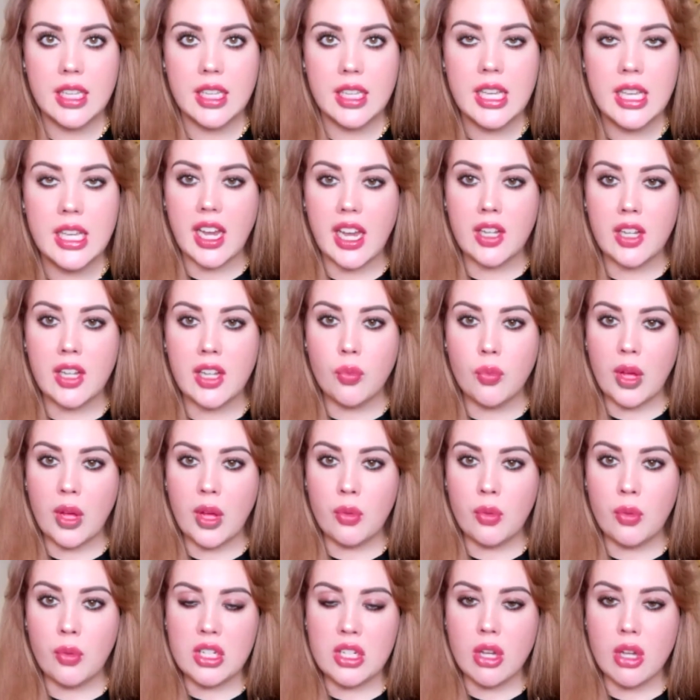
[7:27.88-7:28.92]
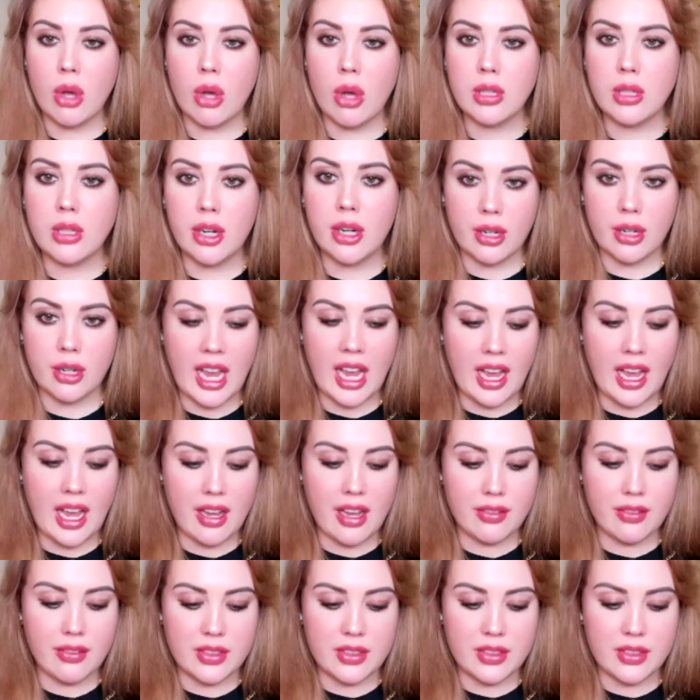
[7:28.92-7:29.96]
And when we no longer
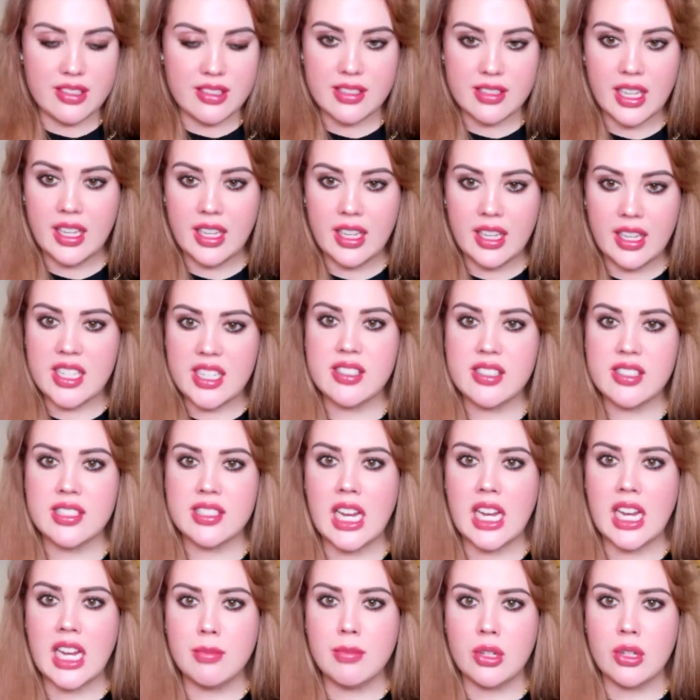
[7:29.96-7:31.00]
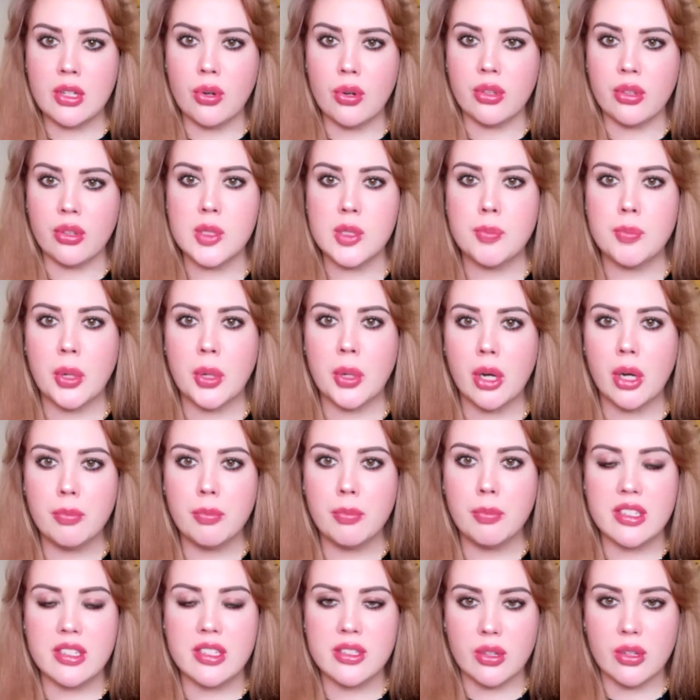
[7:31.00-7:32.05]
have this excitement or this
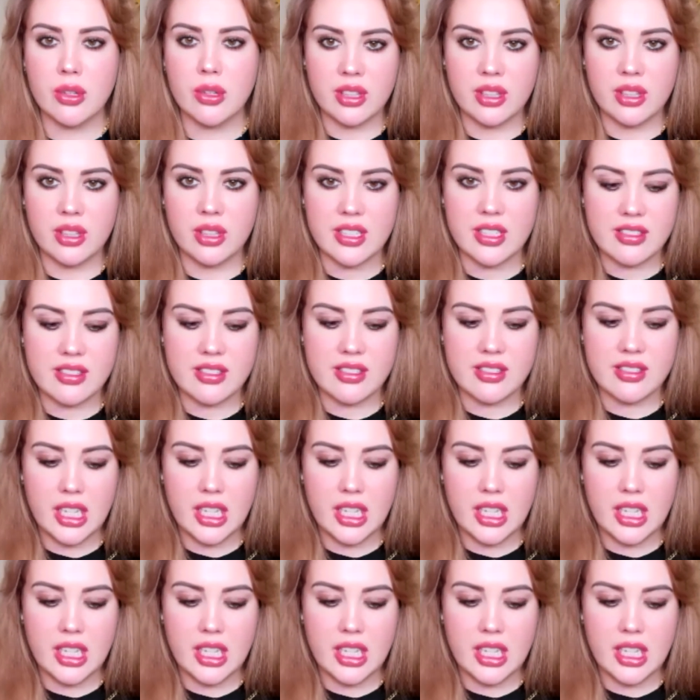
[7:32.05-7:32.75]
purpose or this